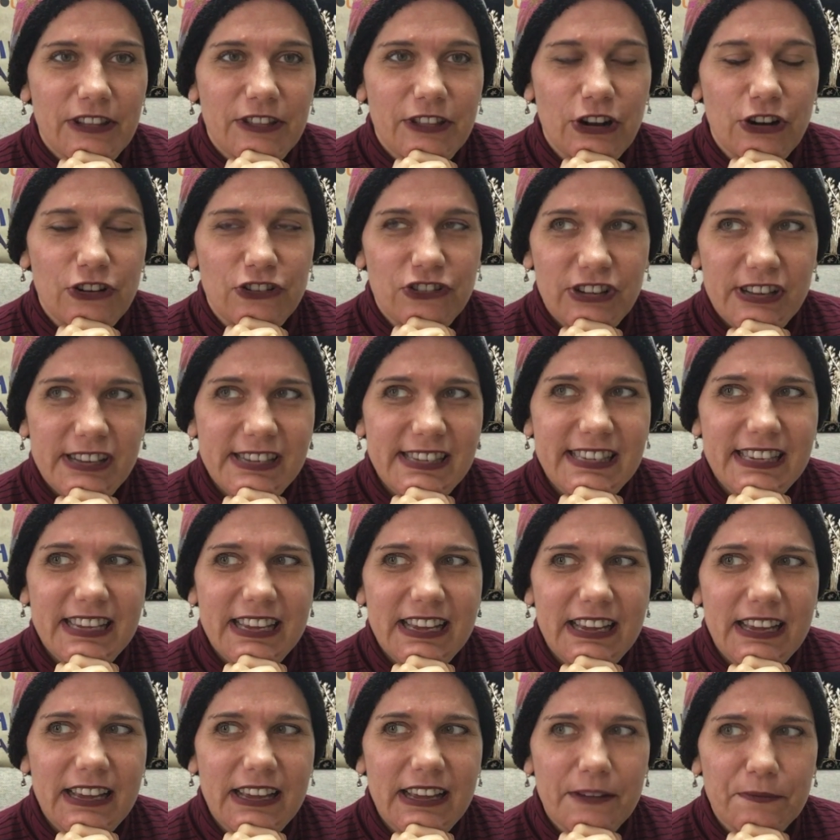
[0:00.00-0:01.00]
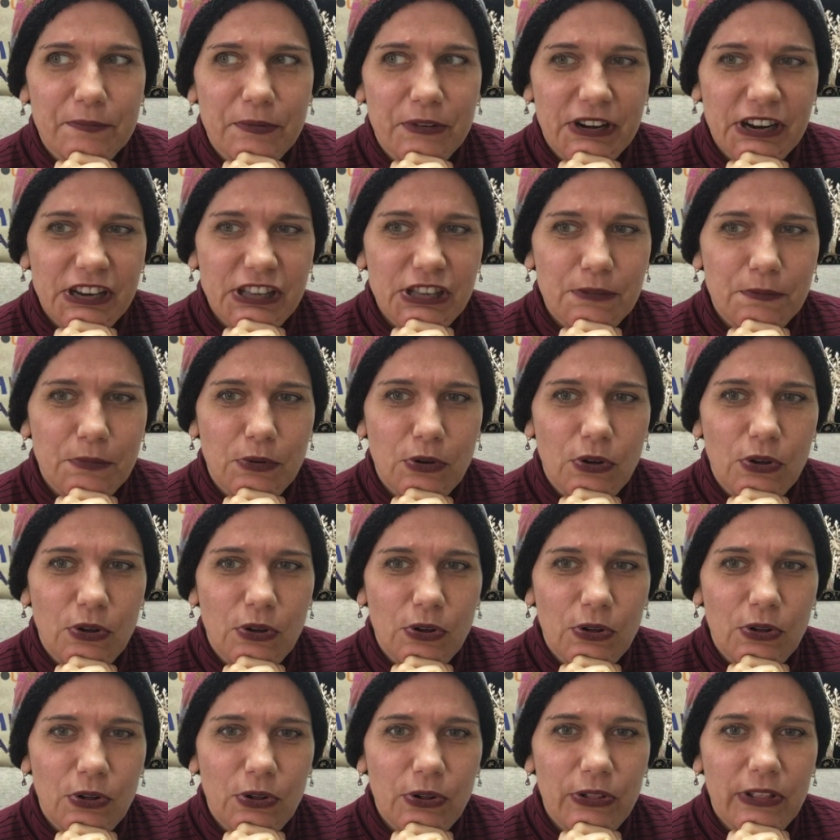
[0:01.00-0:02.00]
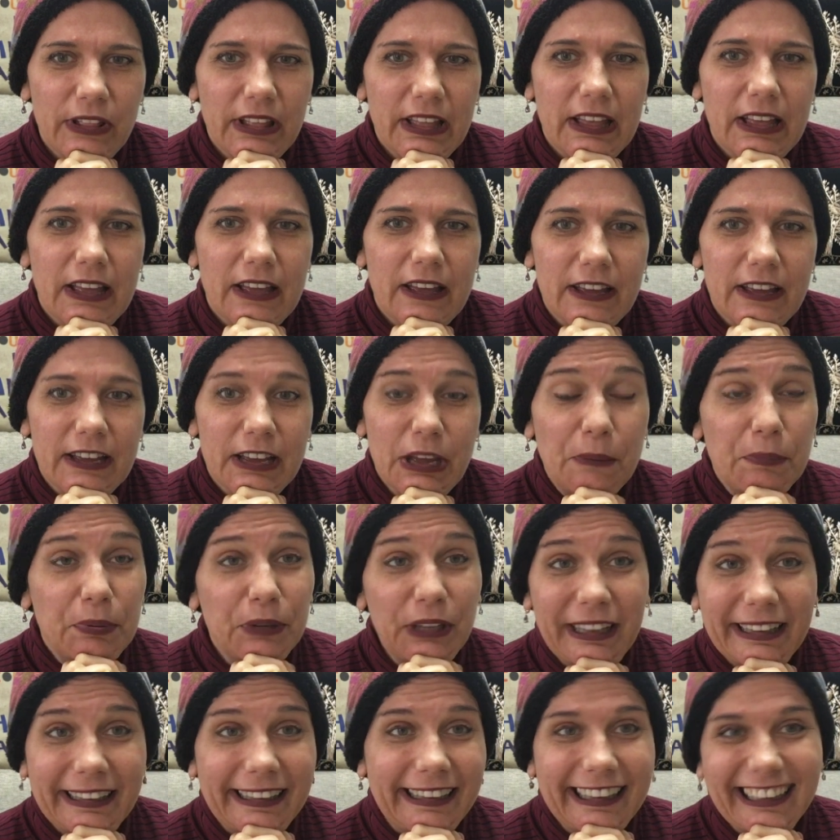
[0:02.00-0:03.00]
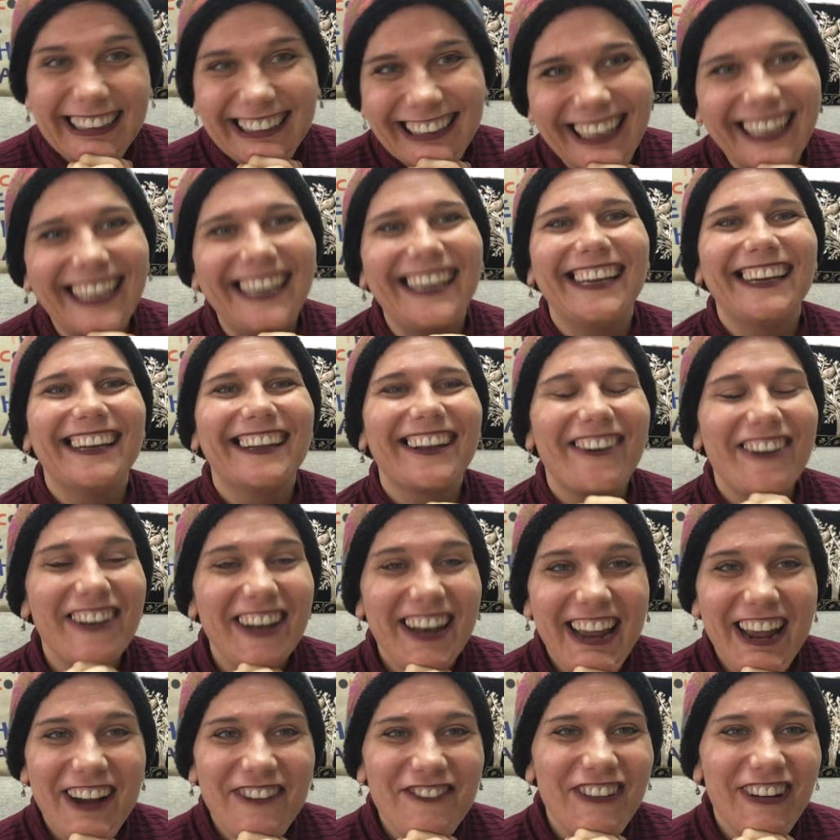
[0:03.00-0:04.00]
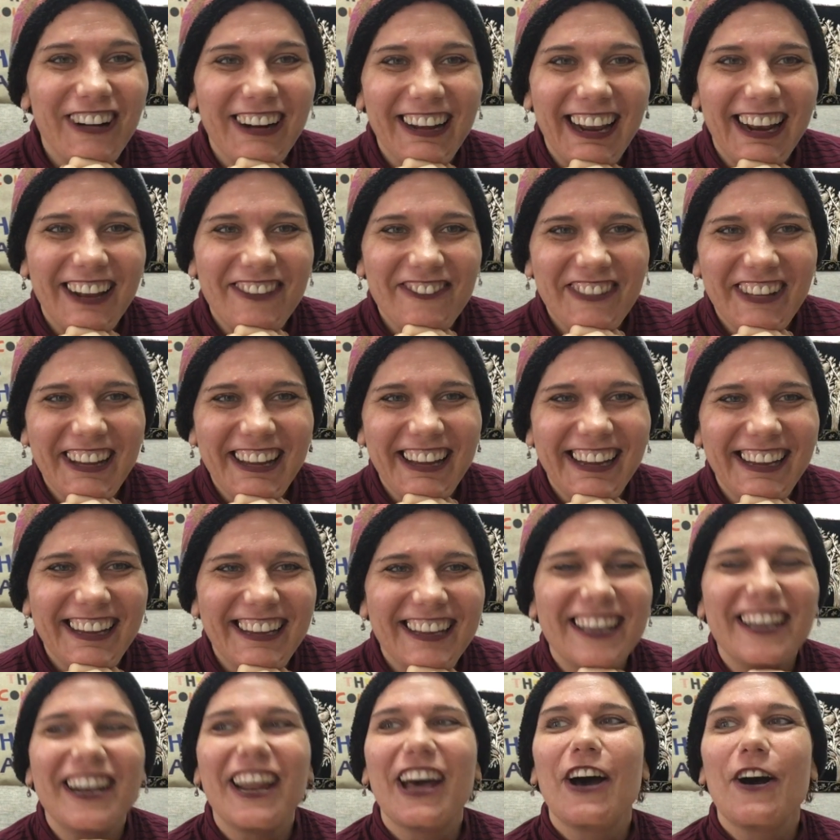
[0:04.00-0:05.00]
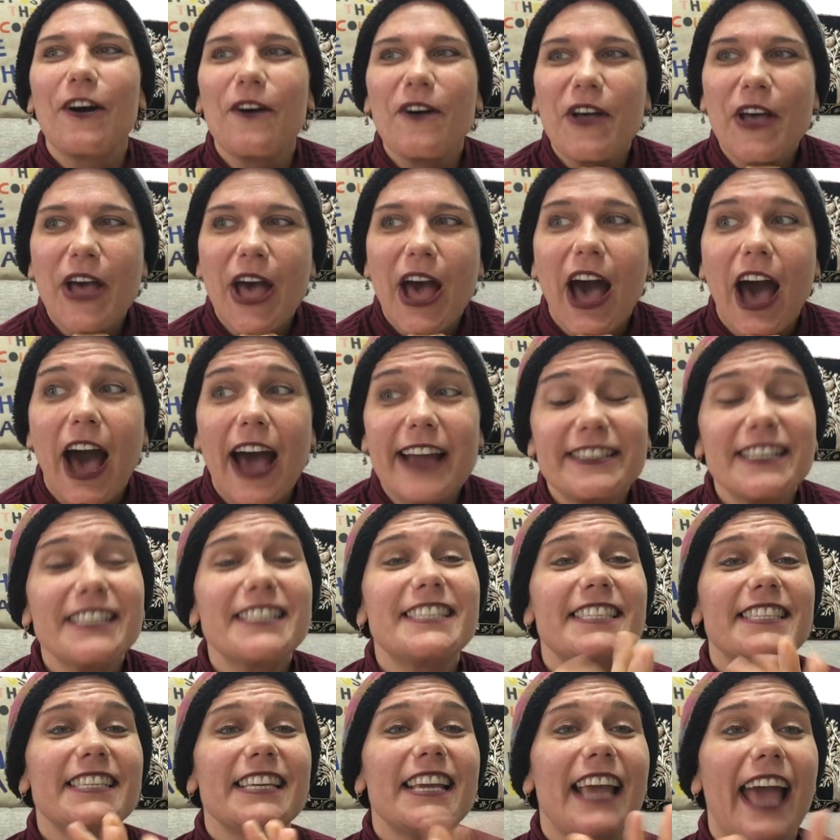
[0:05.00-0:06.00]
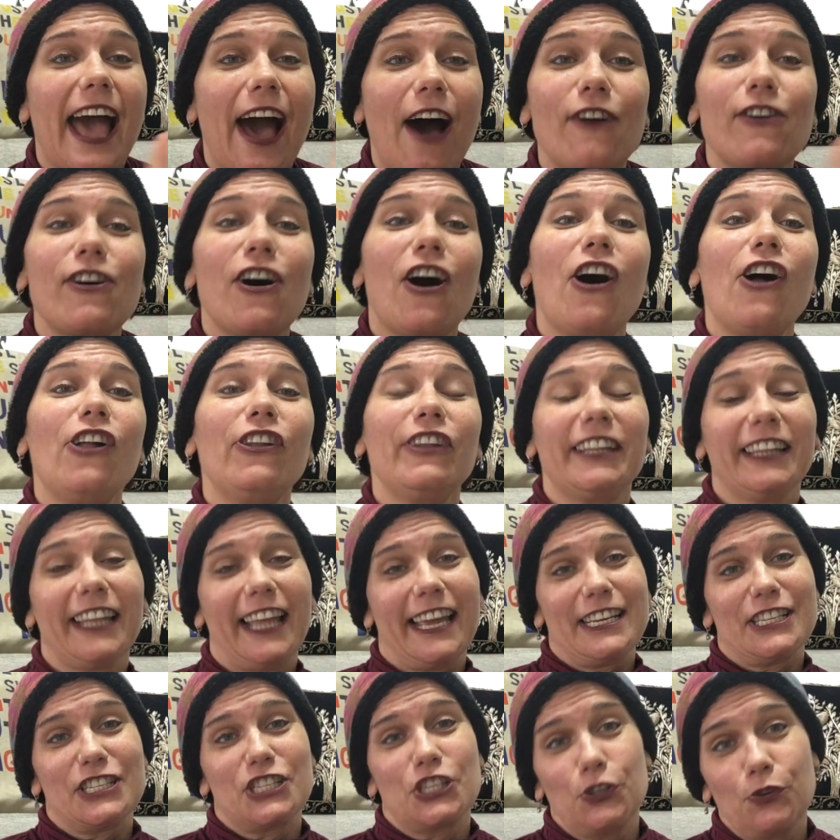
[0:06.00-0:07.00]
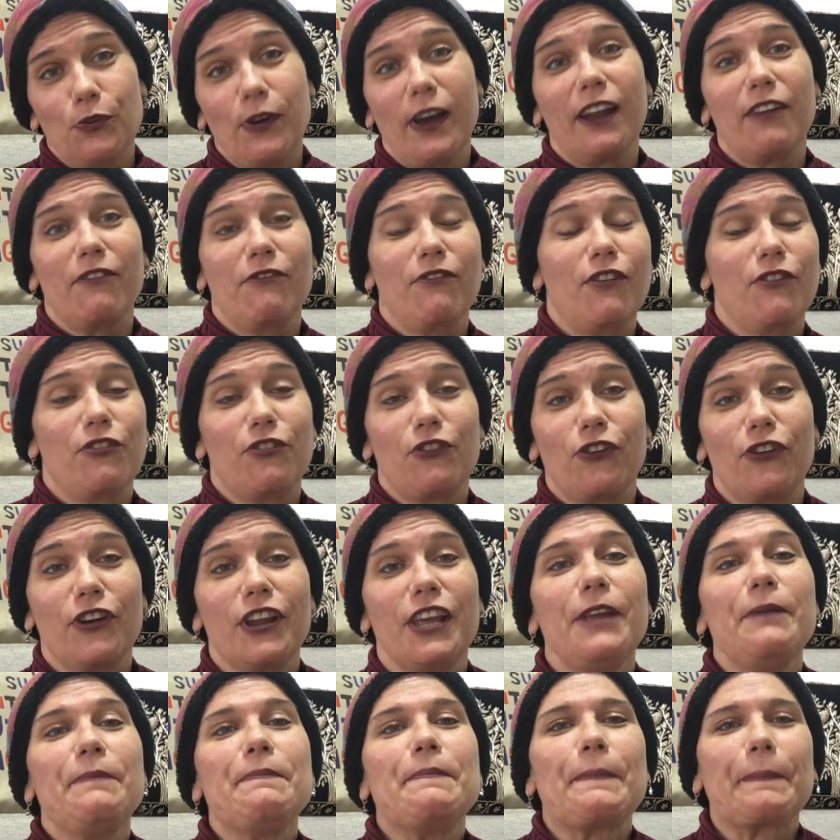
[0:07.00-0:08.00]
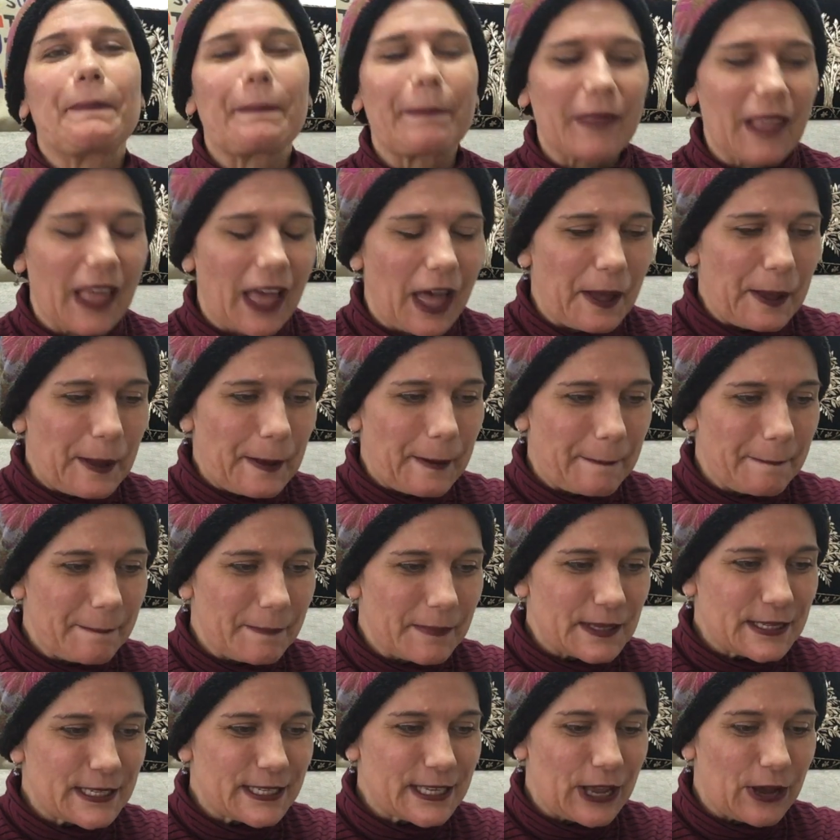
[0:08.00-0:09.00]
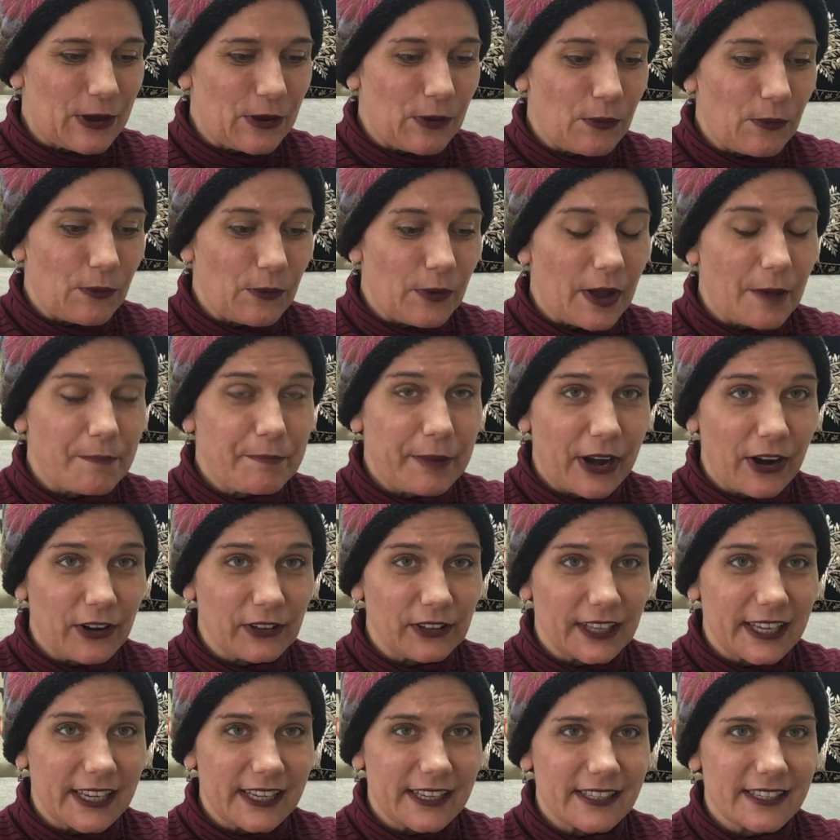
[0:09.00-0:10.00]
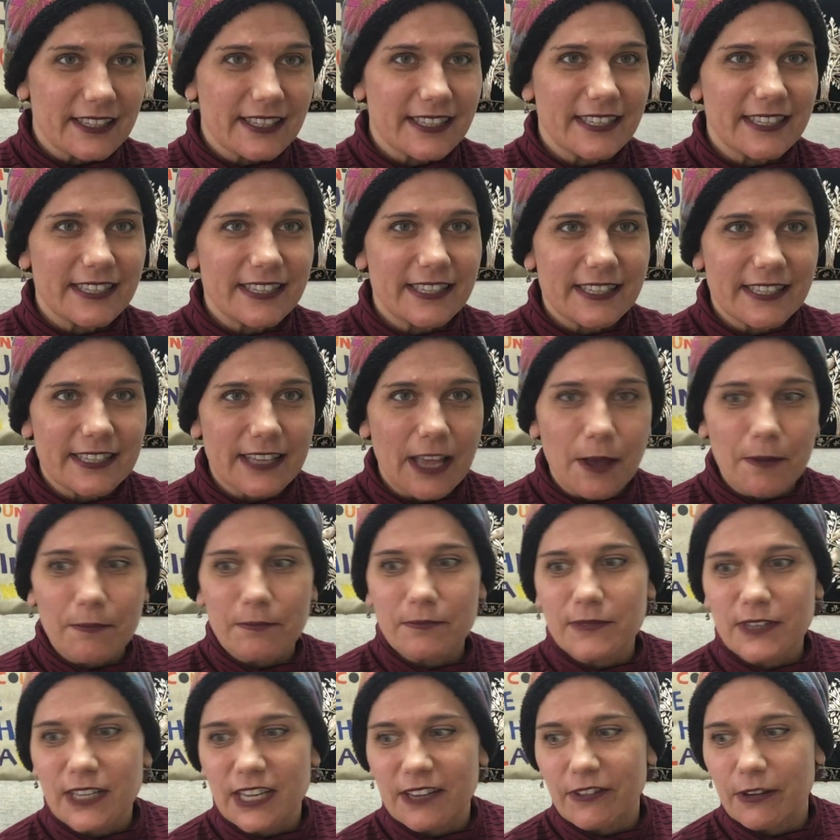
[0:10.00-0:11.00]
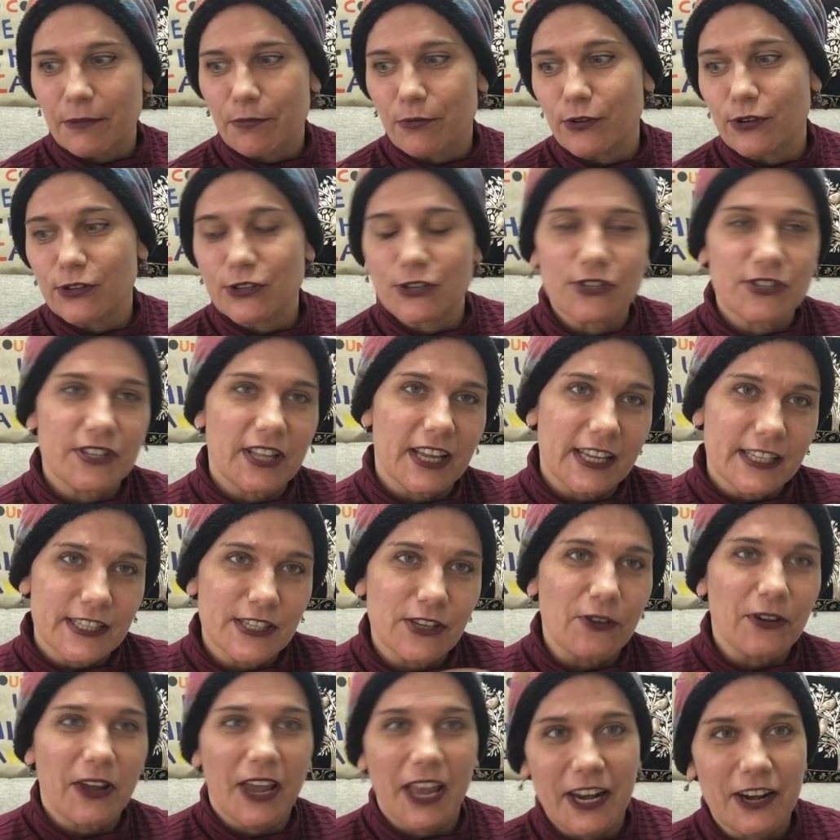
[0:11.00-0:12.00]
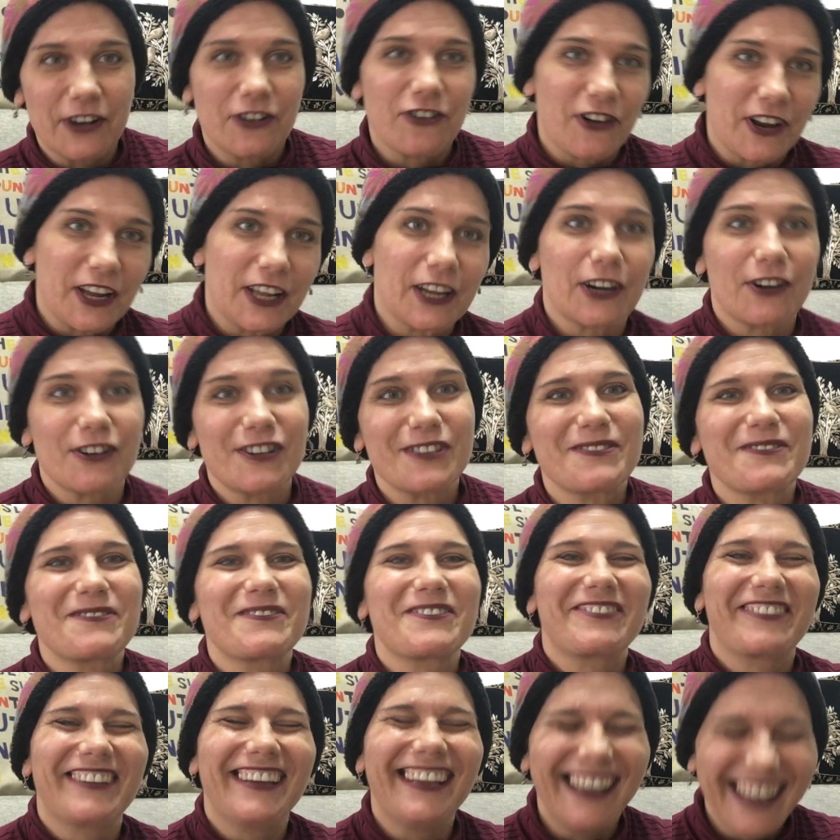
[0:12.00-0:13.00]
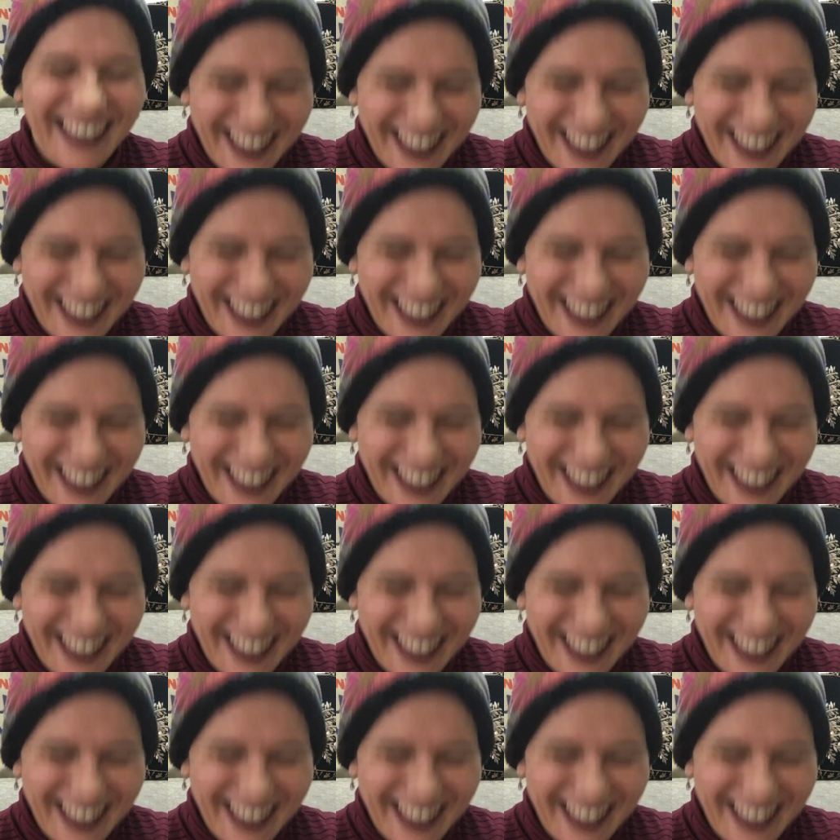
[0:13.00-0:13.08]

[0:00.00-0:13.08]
They're cheesy, predictable, completely clean. They're never gonna be, you know. I did see alcohol in like two out of the 30 um, so apparently some TV producers think it's okay to drink in a Christmas movie.